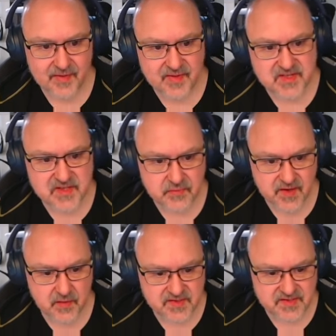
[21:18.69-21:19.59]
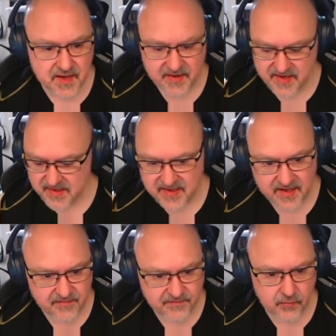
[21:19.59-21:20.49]
This 3 looks down, making
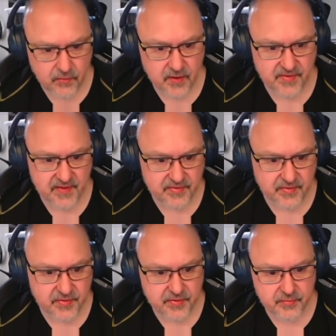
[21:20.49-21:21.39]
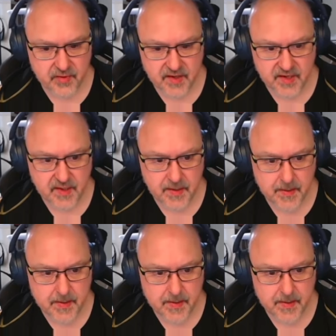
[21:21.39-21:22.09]
that the 4 and that the 3.